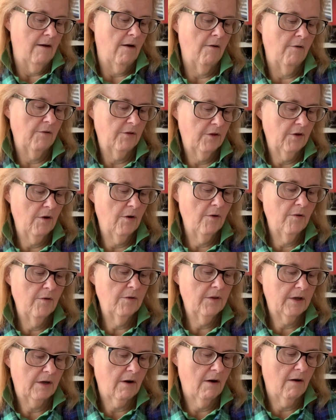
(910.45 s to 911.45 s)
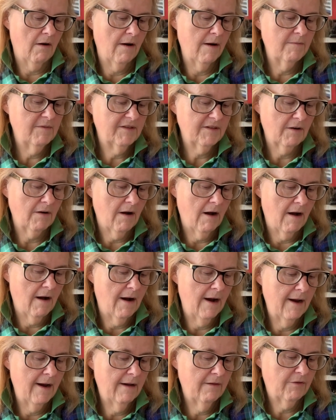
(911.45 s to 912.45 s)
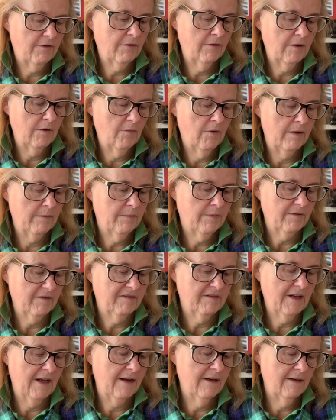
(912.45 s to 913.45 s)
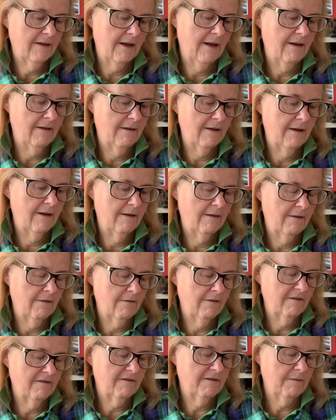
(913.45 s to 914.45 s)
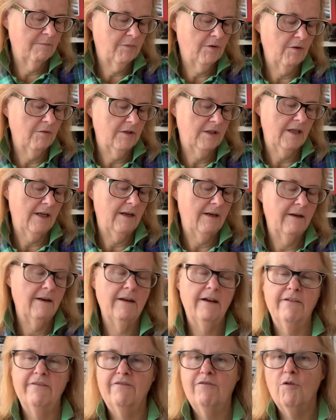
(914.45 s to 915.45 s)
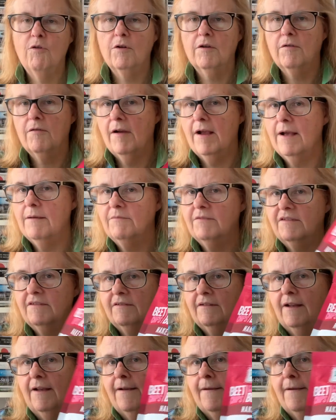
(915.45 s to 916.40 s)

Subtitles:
Although the carbs are high at 31%, and then there's a protein of 4 grams.